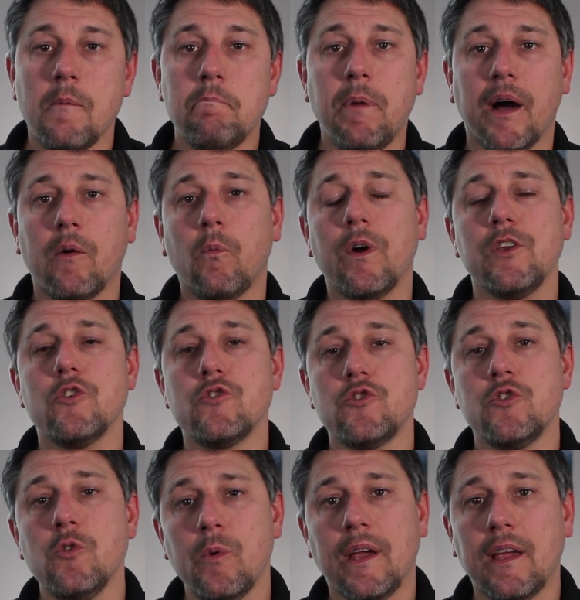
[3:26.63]
But what you're
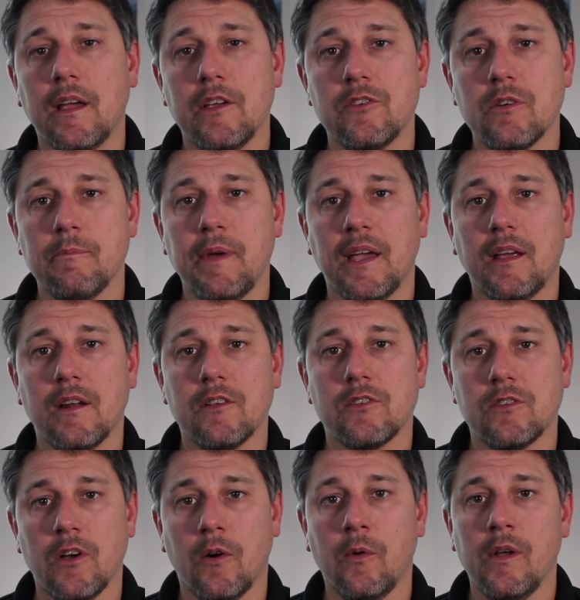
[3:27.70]
doing is you're making it
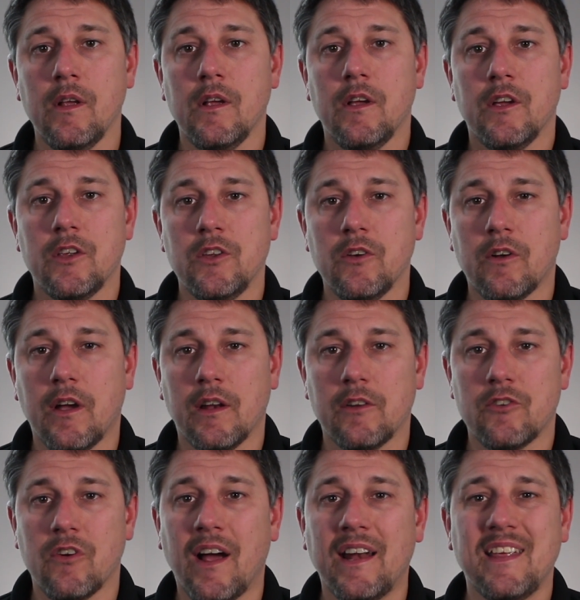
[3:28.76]
so you're gonna
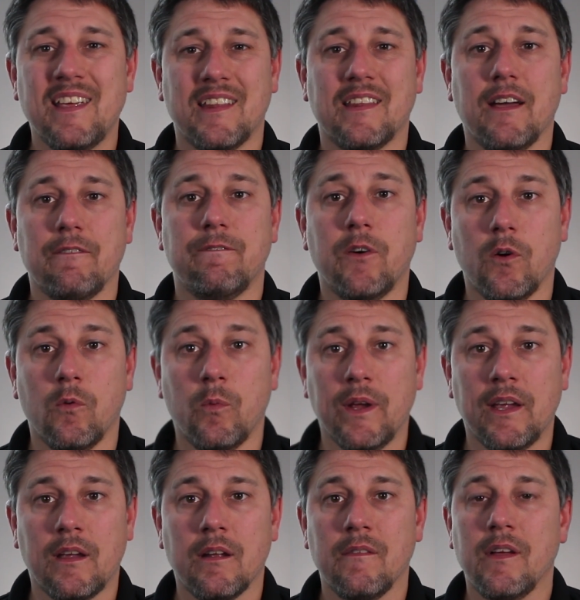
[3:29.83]
try to get that full
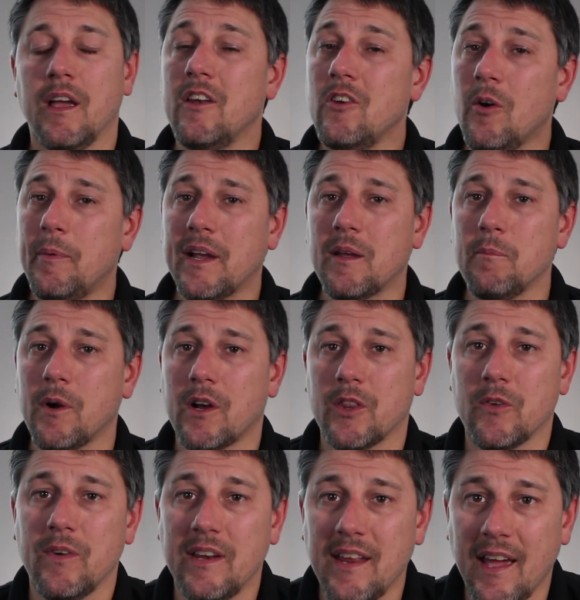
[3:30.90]
week. And nobody can book a
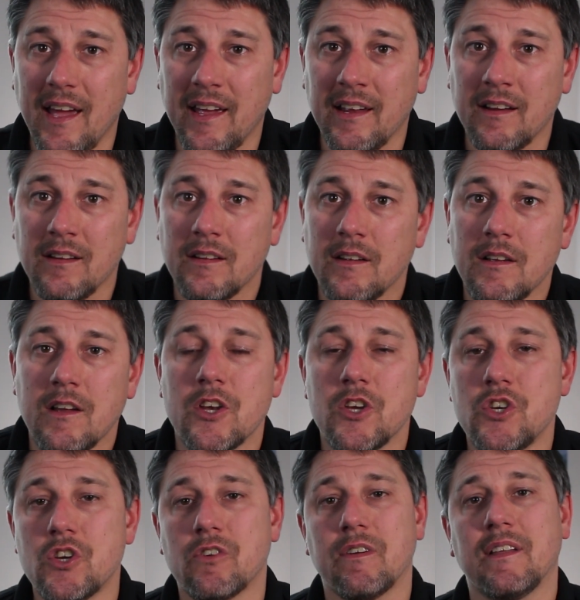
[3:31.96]
3-day
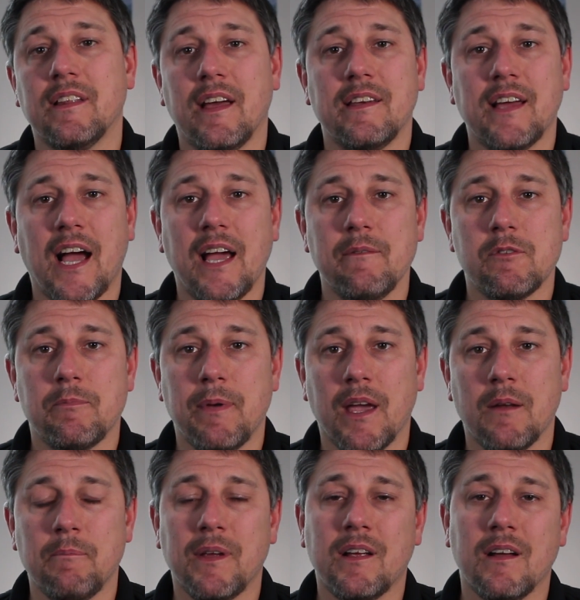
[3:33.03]
during that time
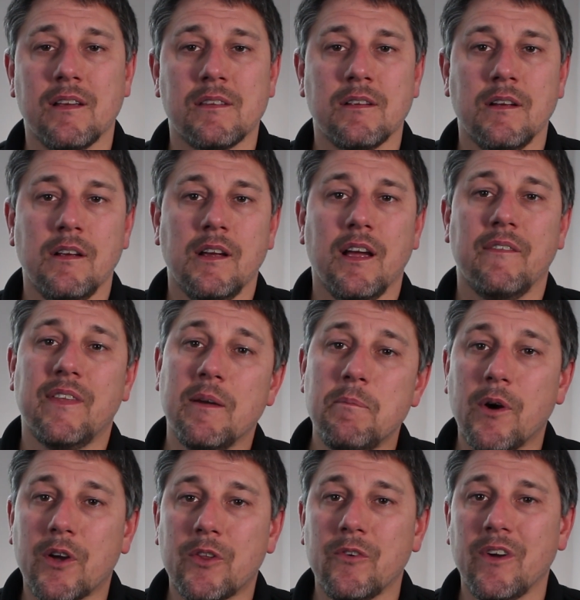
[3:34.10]
span because they
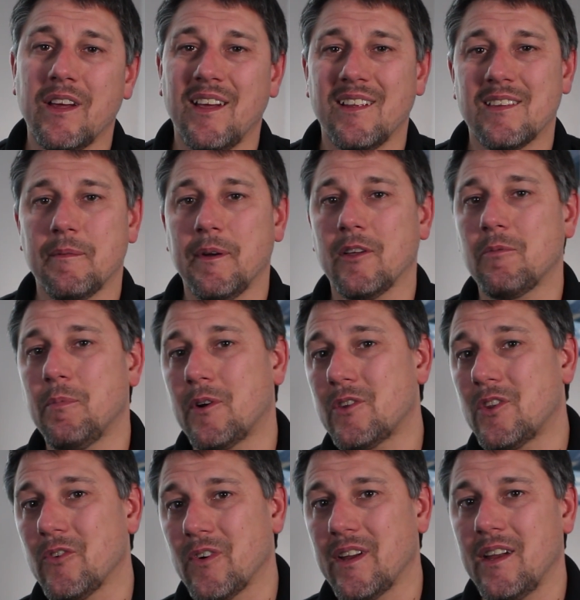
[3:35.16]
book 3 and somebody else books
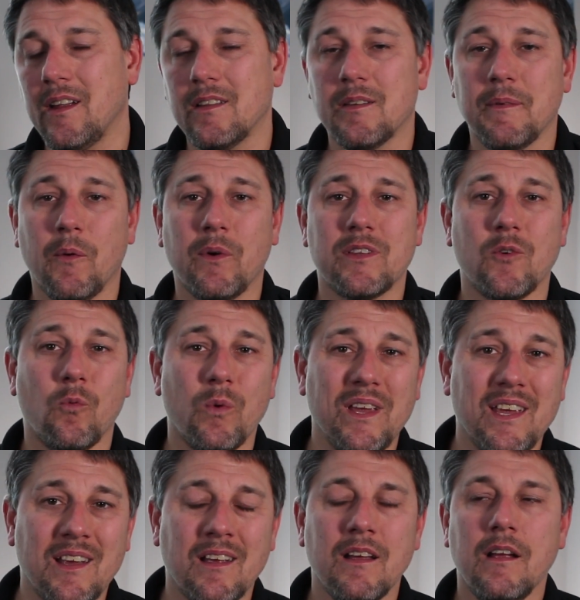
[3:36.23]
3 and somebody wants a
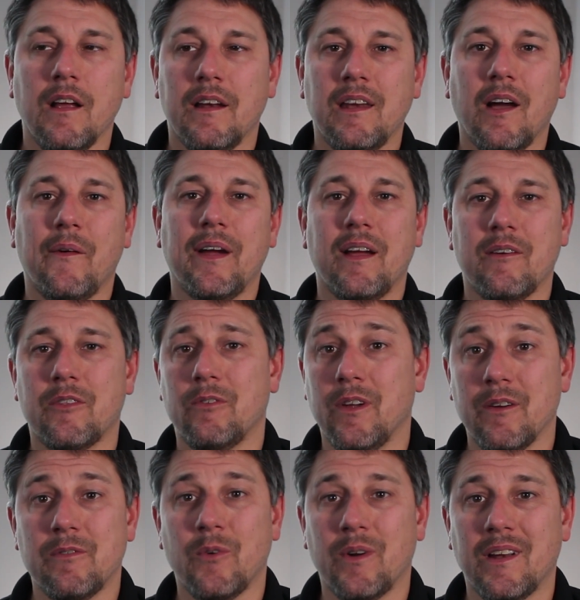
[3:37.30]
week. Now I have 3
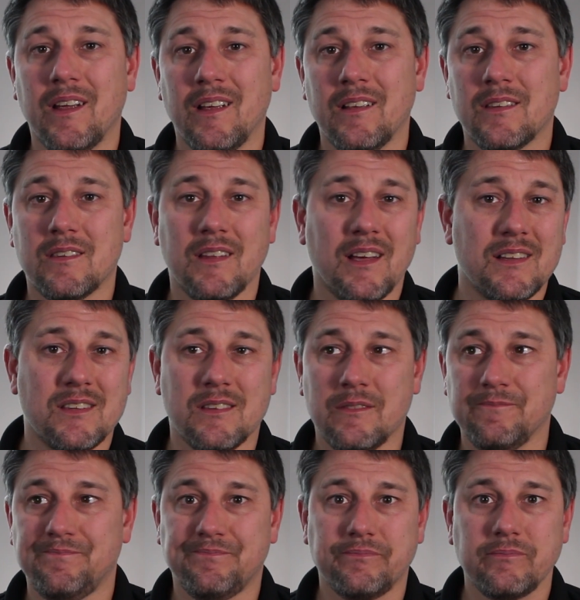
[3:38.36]
or 4 days
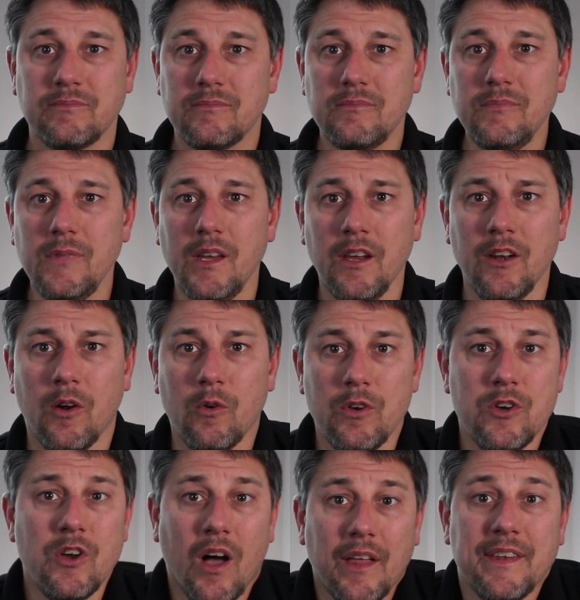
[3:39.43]
that's, you know,
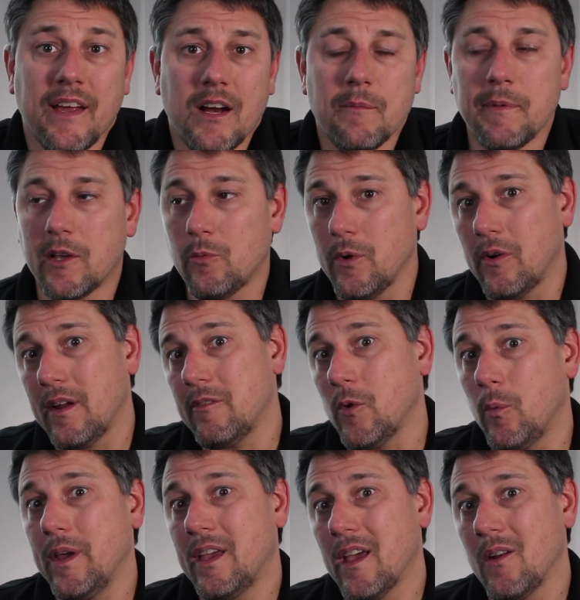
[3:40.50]
not there because we don't have the
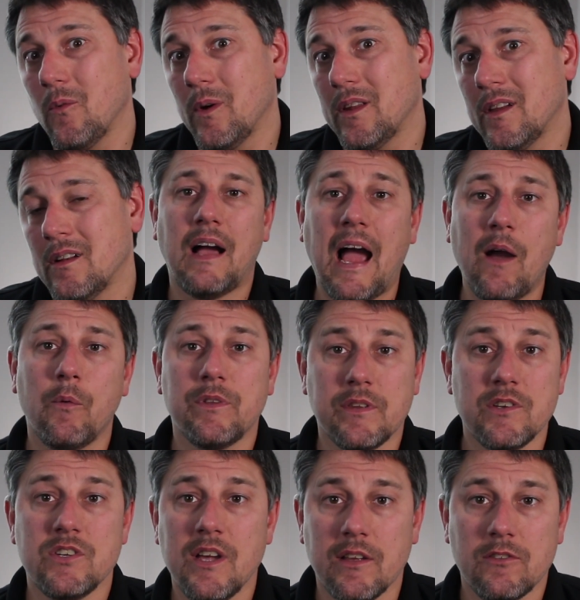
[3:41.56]
weekend with it. I would
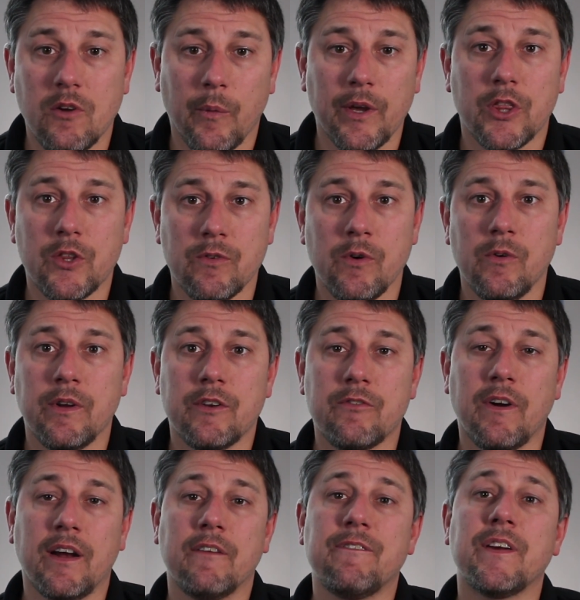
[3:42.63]
suggest going through and
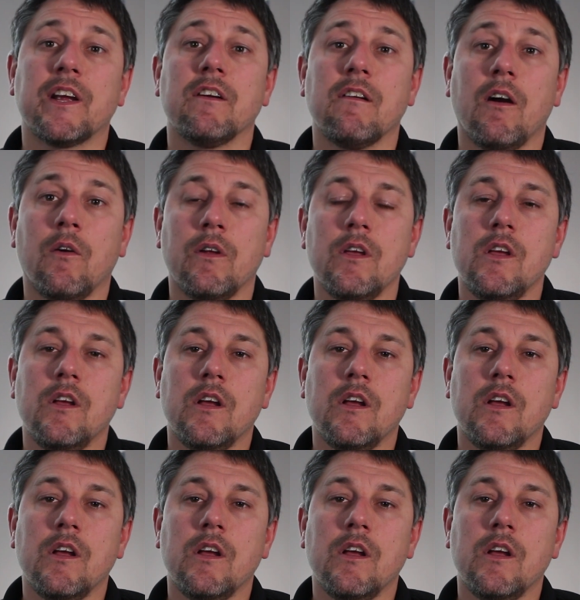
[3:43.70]
trying to figure out,